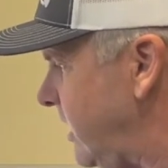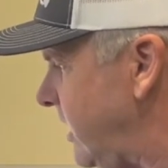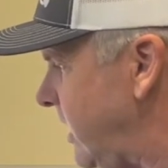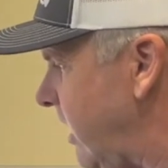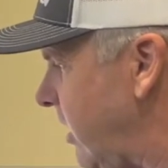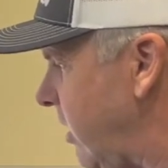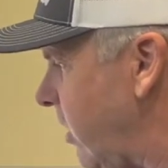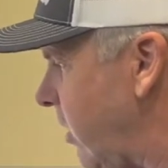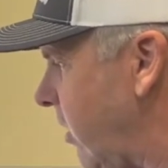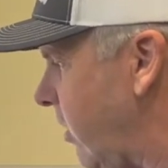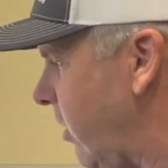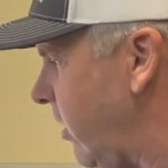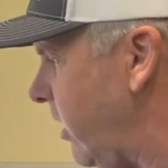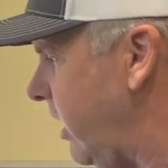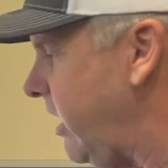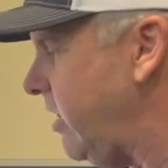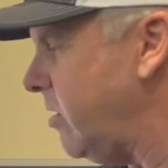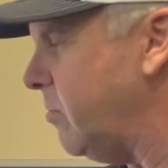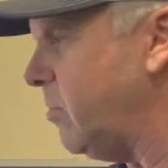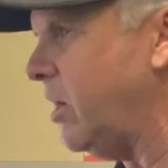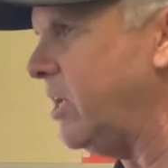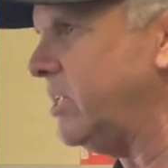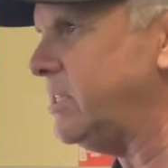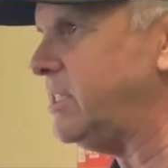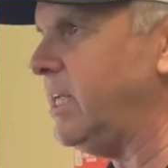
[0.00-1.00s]
it early, the
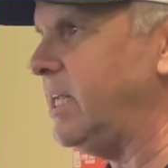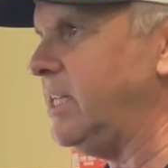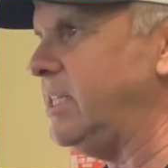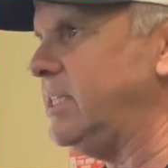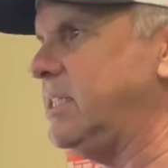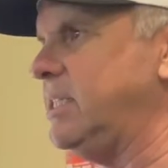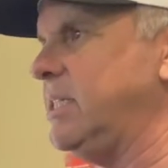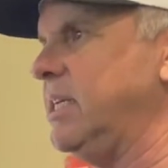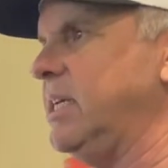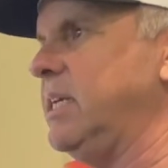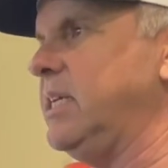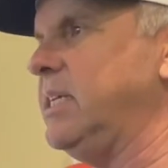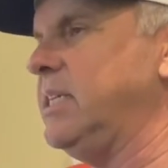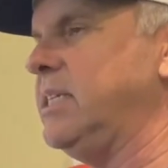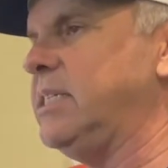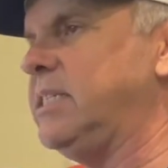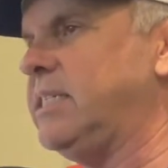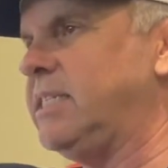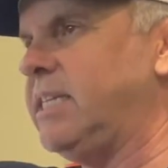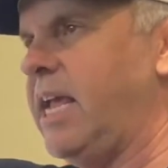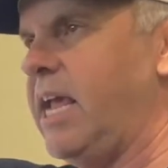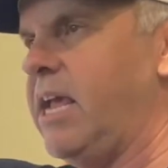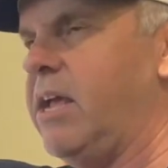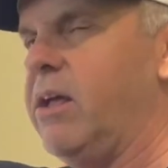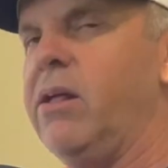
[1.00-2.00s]
ball tends to
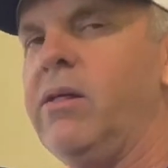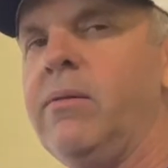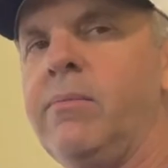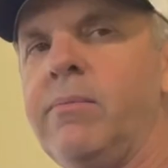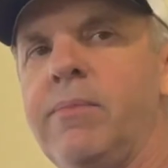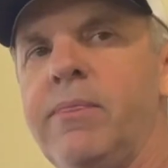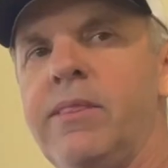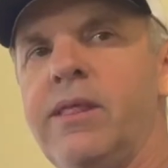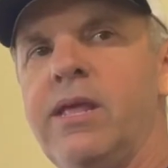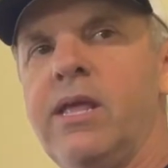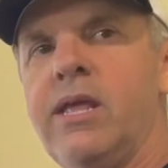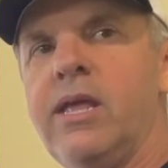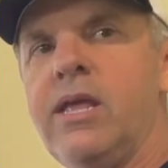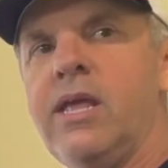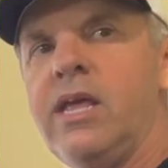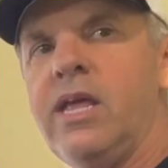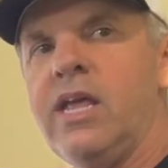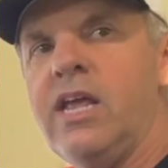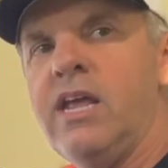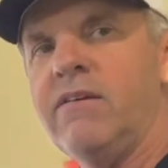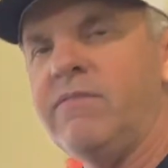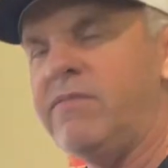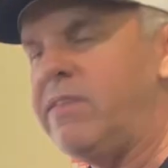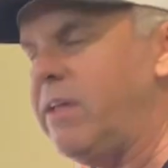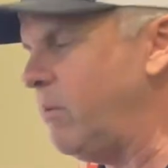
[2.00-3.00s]
sail.
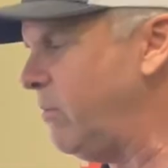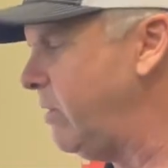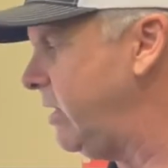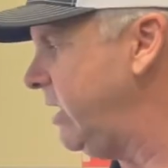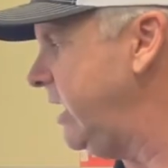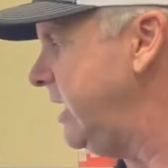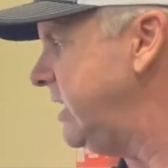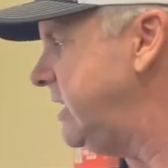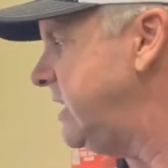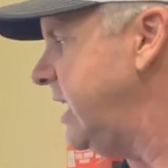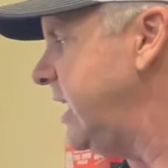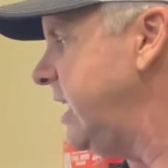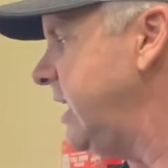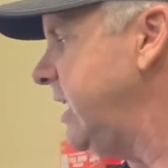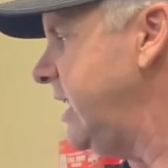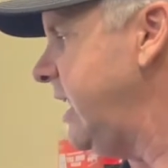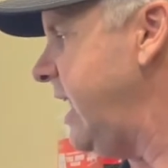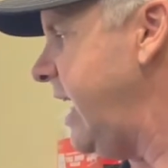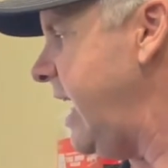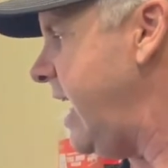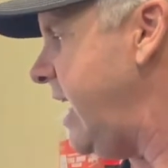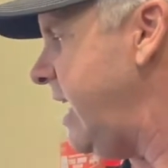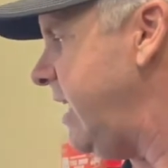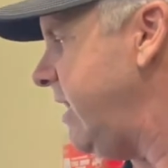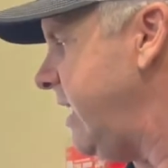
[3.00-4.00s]
If they release it
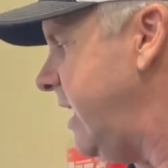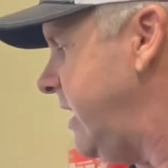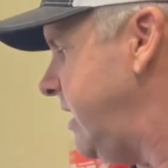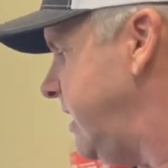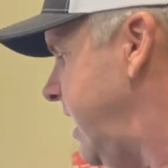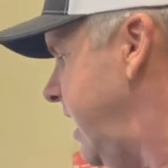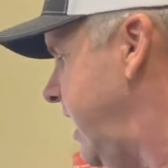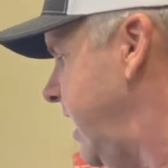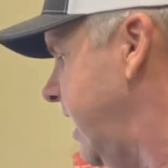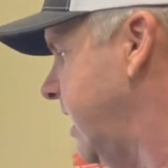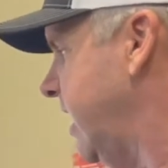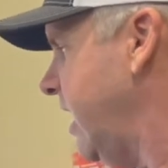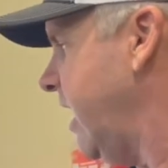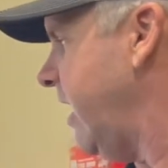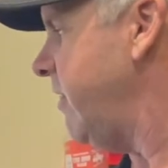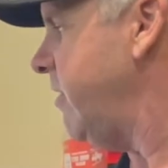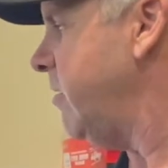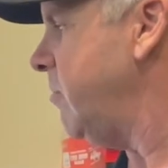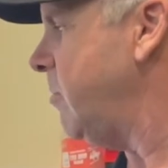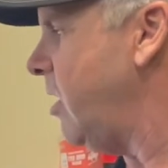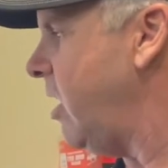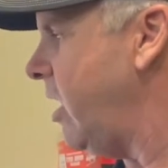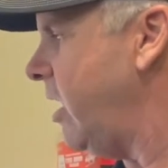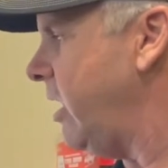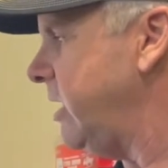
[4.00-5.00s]
late, they tend to cut the
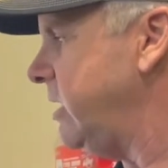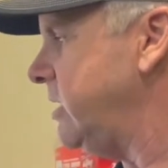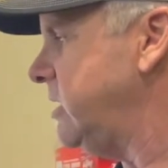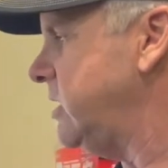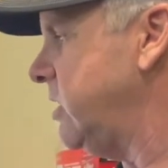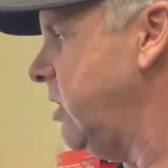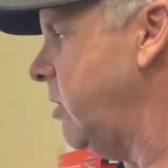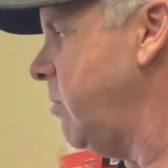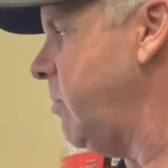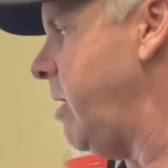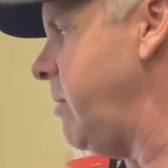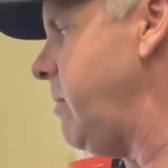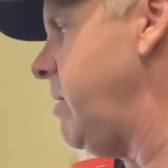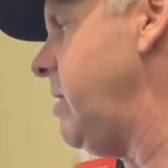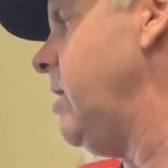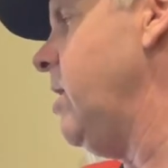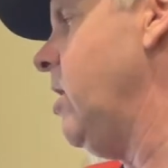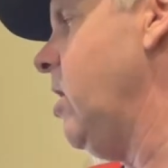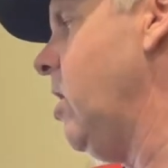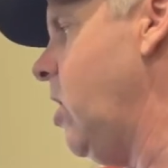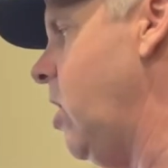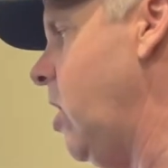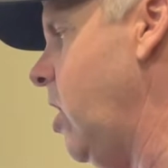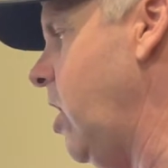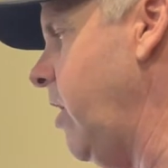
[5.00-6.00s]
ball. And so maybe
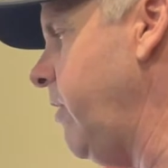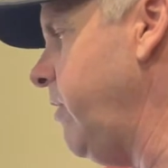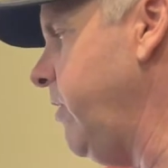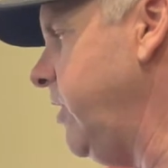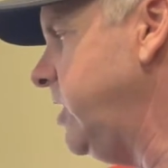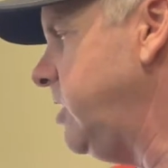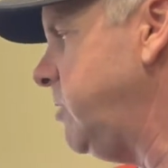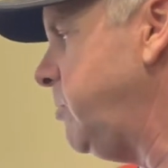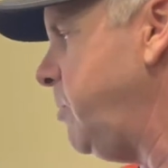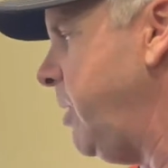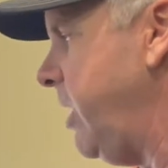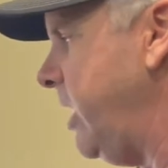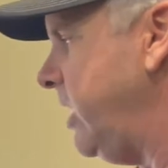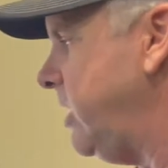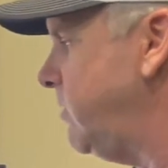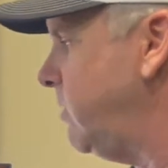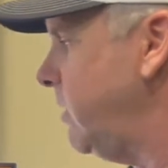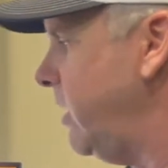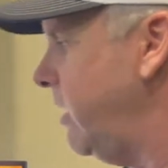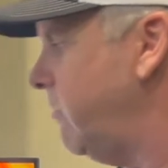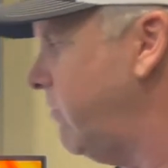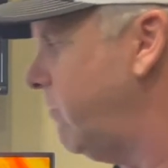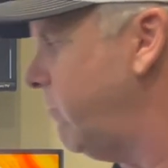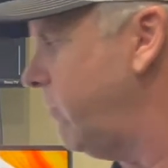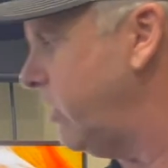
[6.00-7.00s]
on this pitch,
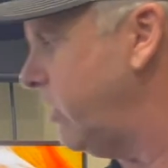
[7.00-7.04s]
for